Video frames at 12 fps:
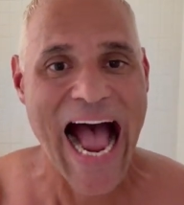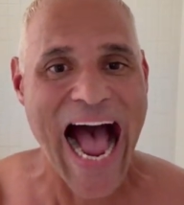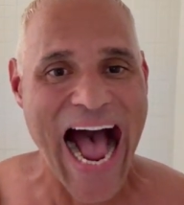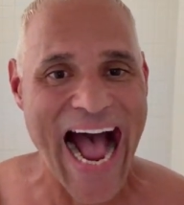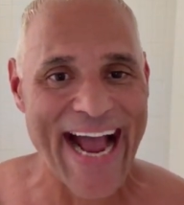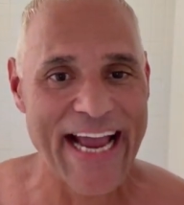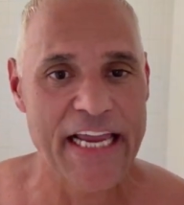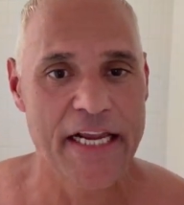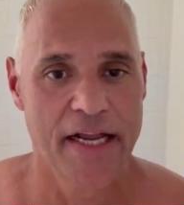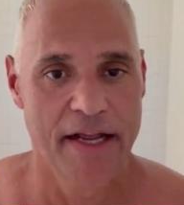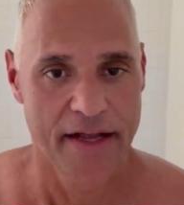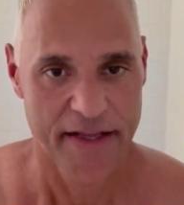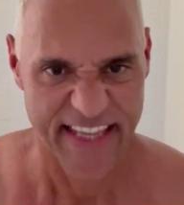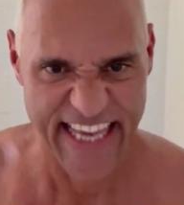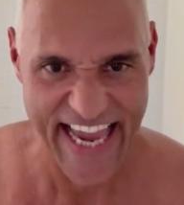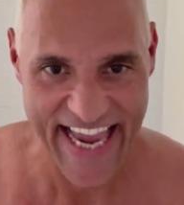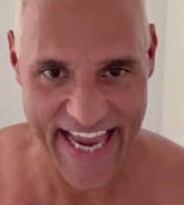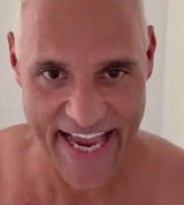I
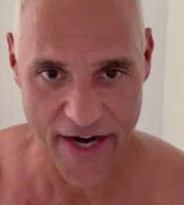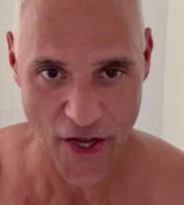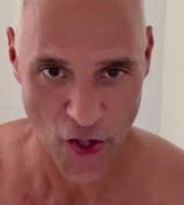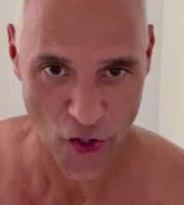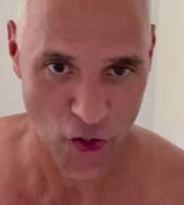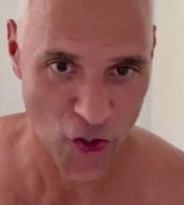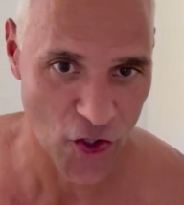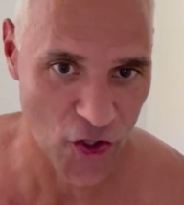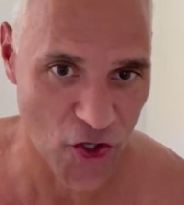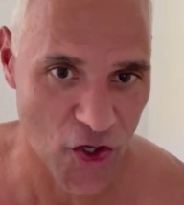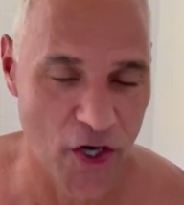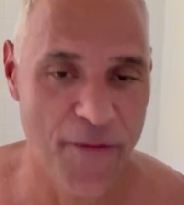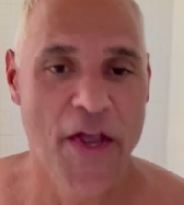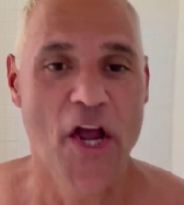can learn.